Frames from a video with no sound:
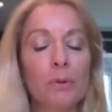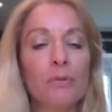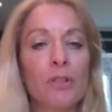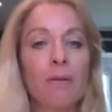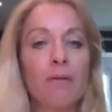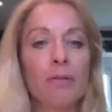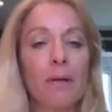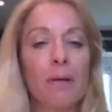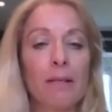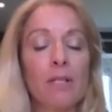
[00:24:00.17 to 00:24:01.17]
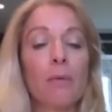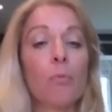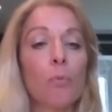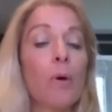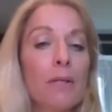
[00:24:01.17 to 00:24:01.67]
So if
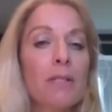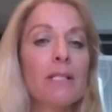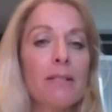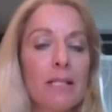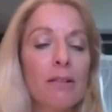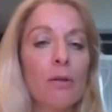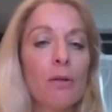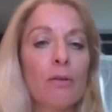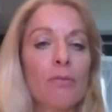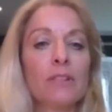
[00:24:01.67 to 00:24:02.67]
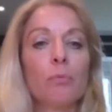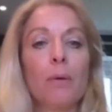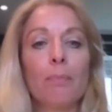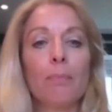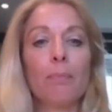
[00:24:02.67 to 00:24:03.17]
one person is in the office and
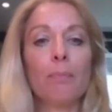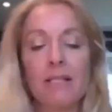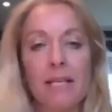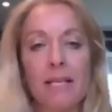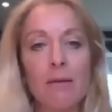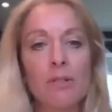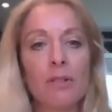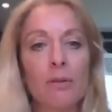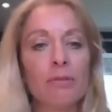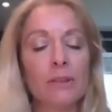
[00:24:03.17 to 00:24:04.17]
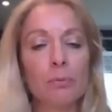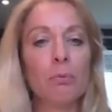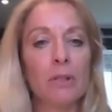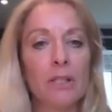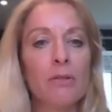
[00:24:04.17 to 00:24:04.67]
one person is out of the office, we
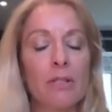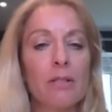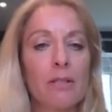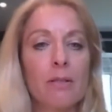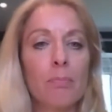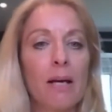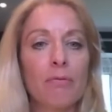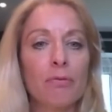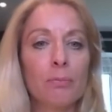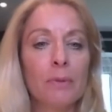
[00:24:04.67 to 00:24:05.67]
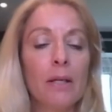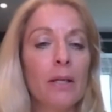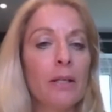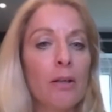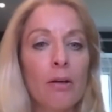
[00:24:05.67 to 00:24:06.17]
will use this as a platform
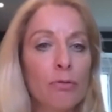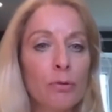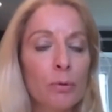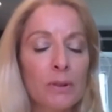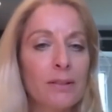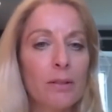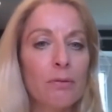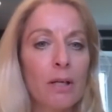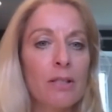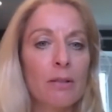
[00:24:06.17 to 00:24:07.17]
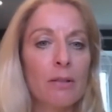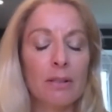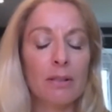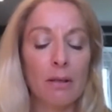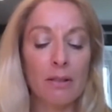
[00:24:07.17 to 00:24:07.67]
going forward. I
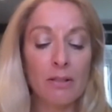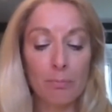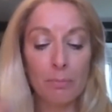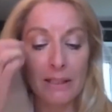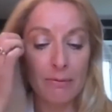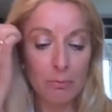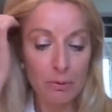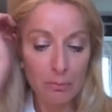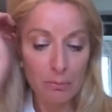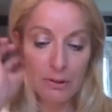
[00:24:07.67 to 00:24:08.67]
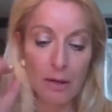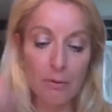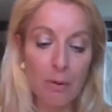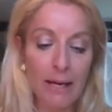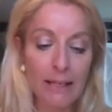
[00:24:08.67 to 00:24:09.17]
don't believe it will
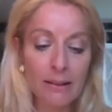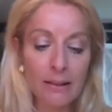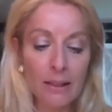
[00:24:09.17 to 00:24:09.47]
go away.